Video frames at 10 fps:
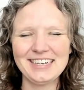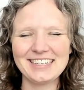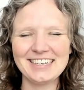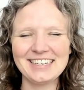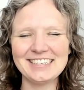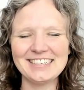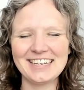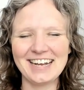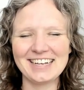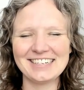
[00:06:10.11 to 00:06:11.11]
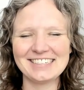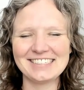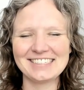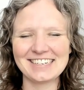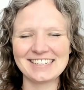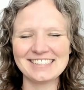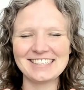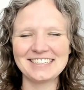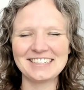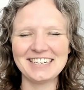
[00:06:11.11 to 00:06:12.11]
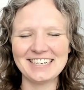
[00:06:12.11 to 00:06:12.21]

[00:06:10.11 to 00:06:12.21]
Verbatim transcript: giddy and uh, silly,